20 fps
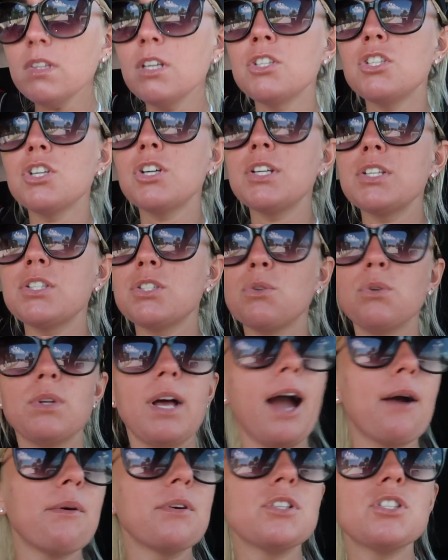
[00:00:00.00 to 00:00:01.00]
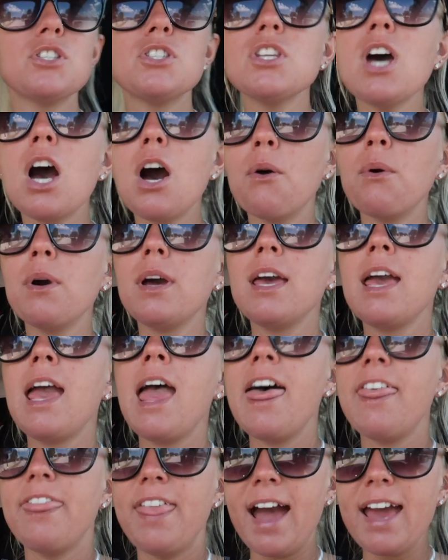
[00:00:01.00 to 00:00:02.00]
during school hours. So
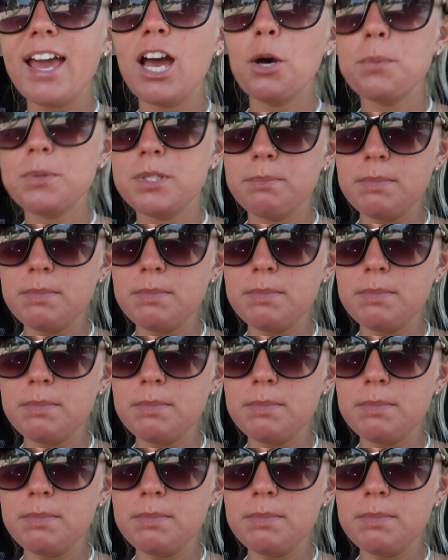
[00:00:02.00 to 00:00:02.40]
that helps